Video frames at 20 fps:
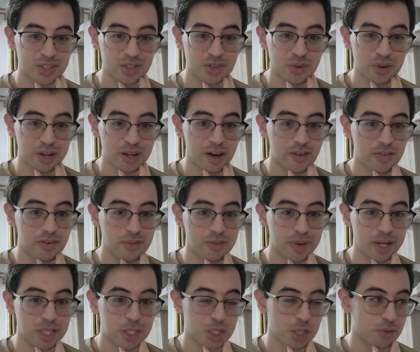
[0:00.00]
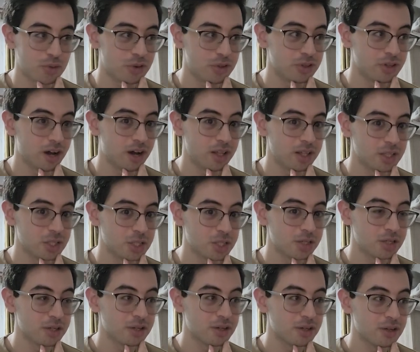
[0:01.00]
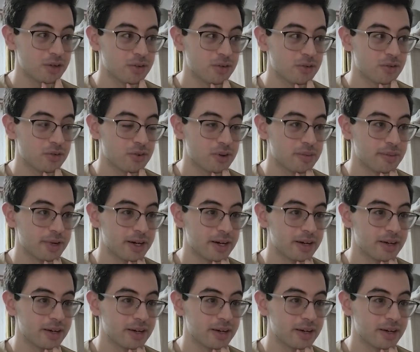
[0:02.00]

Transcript: going off of my general knowledge from